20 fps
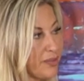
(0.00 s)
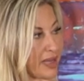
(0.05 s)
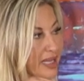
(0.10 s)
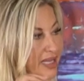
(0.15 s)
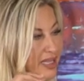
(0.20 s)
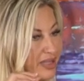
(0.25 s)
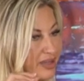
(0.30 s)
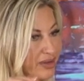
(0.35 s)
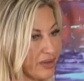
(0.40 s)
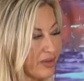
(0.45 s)
to
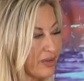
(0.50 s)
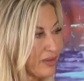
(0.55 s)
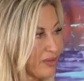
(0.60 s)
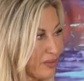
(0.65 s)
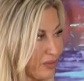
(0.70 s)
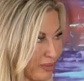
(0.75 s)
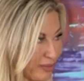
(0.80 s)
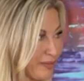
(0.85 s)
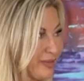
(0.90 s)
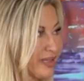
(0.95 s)
make your
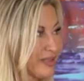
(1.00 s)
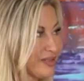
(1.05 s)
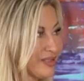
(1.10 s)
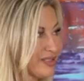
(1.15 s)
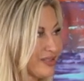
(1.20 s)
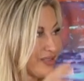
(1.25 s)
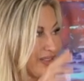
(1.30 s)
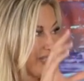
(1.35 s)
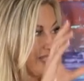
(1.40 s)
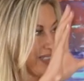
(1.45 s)

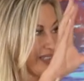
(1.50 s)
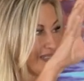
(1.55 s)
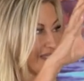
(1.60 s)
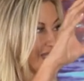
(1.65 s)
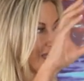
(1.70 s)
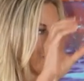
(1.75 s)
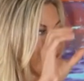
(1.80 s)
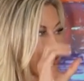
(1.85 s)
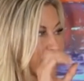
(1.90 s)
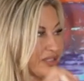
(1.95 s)
hormones, right?
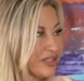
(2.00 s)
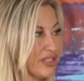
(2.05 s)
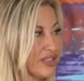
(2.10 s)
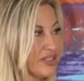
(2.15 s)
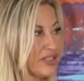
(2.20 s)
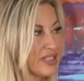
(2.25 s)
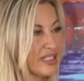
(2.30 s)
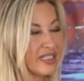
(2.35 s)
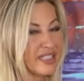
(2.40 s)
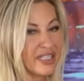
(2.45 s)
Cholesterol
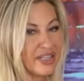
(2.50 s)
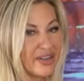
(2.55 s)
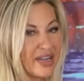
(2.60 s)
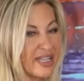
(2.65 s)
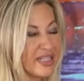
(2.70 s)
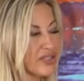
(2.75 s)
turns into your